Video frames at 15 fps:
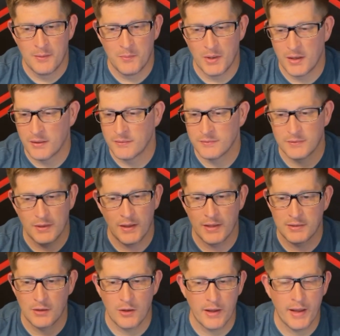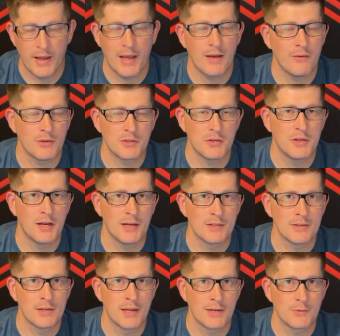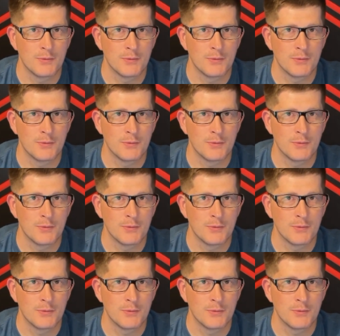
But that's all I have. I'll see you guys in the next